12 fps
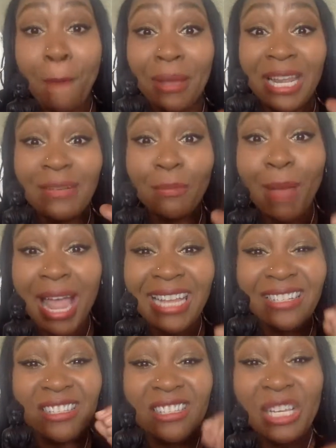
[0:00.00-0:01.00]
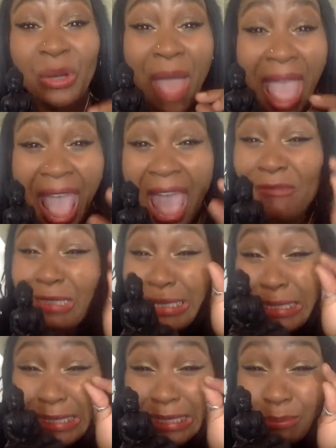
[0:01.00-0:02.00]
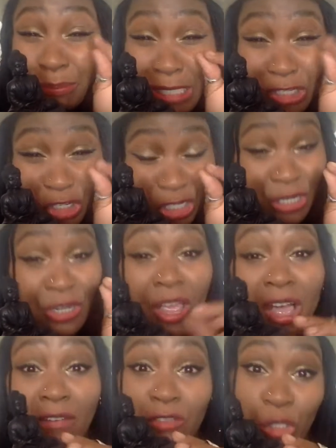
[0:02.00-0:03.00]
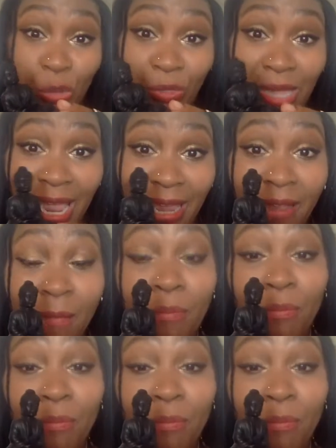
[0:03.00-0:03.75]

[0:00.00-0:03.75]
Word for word: but it might still have a smidgen of shungite